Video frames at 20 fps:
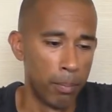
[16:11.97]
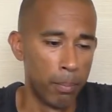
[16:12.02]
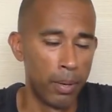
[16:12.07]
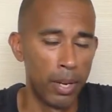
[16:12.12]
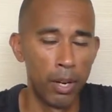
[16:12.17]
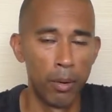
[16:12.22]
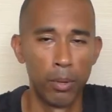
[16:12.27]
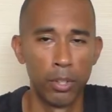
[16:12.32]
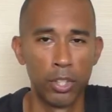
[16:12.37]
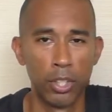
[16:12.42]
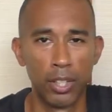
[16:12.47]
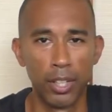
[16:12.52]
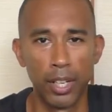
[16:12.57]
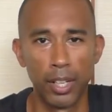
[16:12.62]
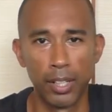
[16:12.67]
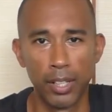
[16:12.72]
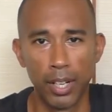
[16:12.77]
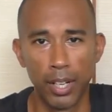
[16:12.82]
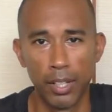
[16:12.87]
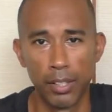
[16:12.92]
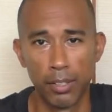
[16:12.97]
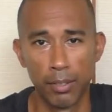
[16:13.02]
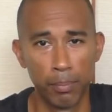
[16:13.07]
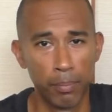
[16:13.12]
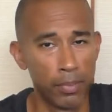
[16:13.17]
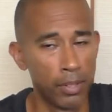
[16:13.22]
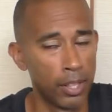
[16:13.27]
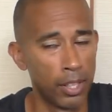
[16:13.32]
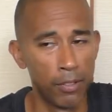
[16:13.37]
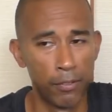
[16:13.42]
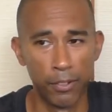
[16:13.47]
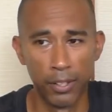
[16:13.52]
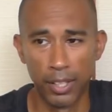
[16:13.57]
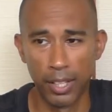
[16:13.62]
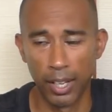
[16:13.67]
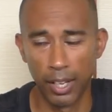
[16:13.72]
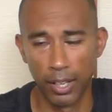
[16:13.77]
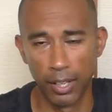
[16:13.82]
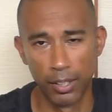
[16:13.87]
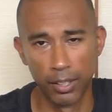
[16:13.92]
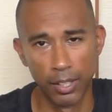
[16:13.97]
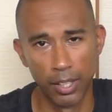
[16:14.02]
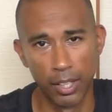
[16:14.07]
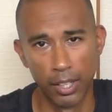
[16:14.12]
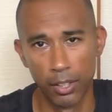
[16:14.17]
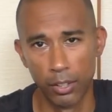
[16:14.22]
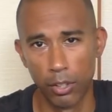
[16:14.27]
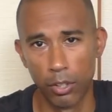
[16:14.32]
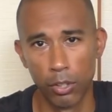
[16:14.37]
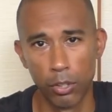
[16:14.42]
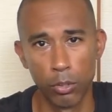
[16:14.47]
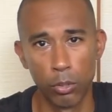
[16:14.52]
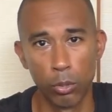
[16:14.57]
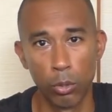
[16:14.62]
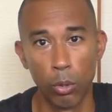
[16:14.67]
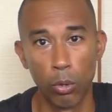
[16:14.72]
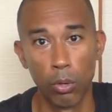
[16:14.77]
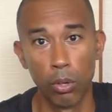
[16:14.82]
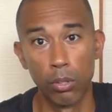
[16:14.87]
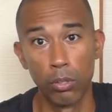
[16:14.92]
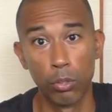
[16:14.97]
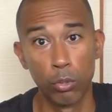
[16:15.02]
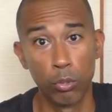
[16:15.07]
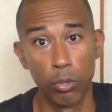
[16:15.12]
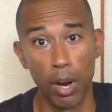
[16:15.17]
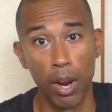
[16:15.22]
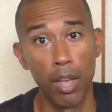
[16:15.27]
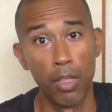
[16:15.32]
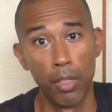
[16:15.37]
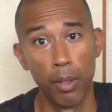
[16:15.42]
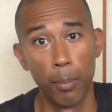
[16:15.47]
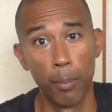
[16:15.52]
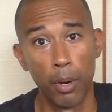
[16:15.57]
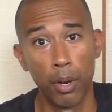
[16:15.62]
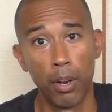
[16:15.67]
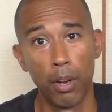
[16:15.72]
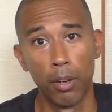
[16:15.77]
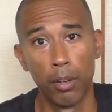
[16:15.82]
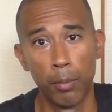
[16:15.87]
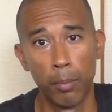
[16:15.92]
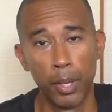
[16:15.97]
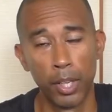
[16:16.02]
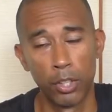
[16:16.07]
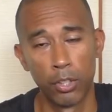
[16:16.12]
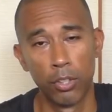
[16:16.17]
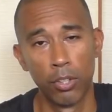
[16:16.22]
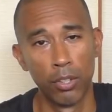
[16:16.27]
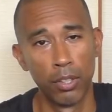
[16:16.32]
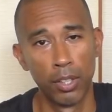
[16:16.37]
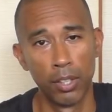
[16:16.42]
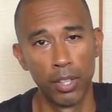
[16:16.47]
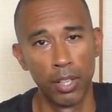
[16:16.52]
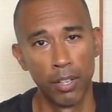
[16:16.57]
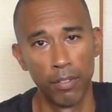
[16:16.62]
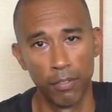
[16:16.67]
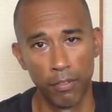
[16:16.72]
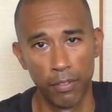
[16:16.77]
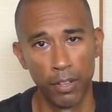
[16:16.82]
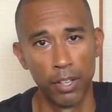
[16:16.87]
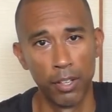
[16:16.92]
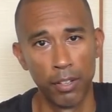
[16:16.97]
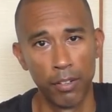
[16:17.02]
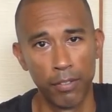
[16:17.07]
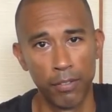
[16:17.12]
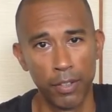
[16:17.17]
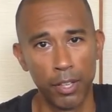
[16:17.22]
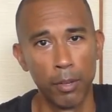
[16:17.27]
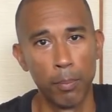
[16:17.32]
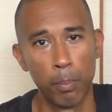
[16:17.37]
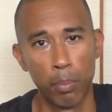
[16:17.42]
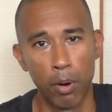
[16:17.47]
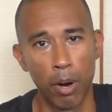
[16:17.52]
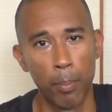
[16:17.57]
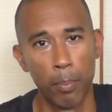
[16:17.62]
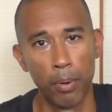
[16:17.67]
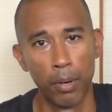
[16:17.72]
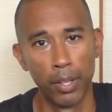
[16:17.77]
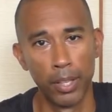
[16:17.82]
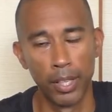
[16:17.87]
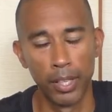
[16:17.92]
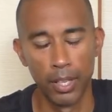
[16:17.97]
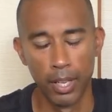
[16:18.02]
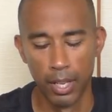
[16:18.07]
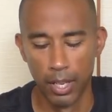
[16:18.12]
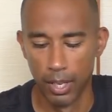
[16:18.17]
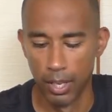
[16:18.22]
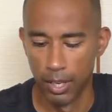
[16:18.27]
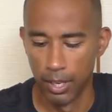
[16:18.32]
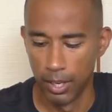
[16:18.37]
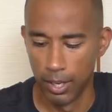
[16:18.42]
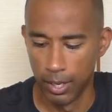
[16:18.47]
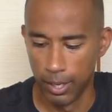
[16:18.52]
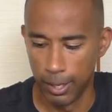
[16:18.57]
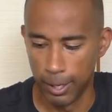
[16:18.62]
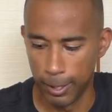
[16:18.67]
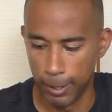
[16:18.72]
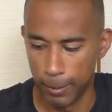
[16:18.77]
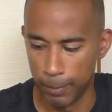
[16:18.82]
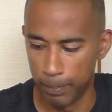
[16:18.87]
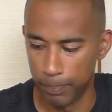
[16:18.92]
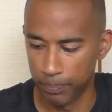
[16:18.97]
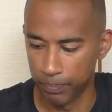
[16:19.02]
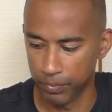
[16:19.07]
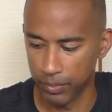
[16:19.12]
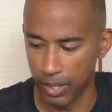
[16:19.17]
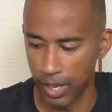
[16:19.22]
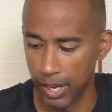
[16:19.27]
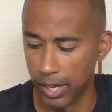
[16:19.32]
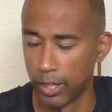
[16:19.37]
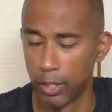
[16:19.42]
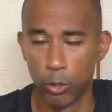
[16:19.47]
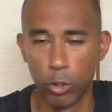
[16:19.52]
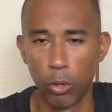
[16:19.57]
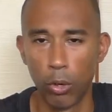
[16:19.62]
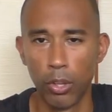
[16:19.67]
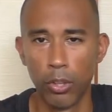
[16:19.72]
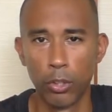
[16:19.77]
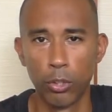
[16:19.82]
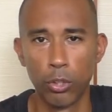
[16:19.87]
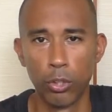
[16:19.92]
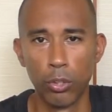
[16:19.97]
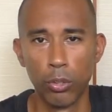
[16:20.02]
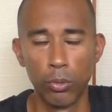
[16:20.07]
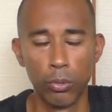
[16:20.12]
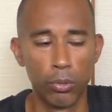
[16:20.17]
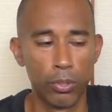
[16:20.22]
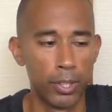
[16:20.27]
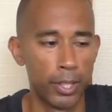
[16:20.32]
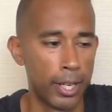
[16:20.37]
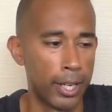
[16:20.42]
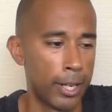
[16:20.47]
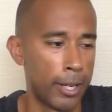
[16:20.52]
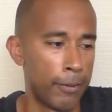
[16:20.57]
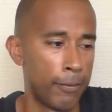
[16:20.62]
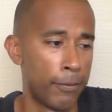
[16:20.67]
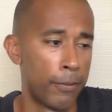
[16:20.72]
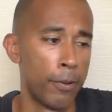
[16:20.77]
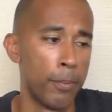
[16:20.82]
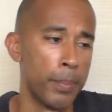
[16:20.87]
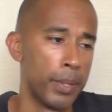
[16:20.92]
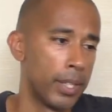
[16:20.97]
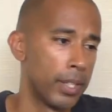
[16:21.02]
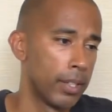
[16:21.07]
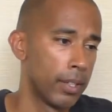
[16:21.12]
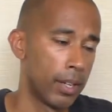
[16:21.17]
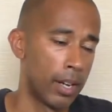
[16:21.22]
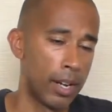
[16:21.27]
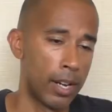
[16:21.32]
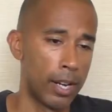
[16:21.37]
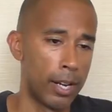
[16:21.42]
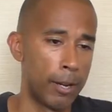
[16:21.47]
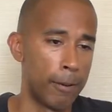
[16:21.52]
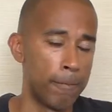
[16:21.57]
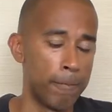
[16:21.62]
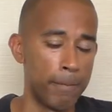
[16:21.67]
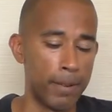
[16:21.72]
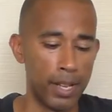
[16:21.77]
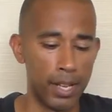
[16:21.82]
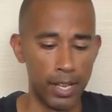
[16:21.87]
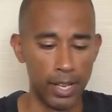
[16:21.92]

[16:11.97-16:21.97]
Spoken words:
buy what you like, guys. If you can, get into the stores, try them on, make sure that they fit your feet properly, and enjoy the shoes. For me, I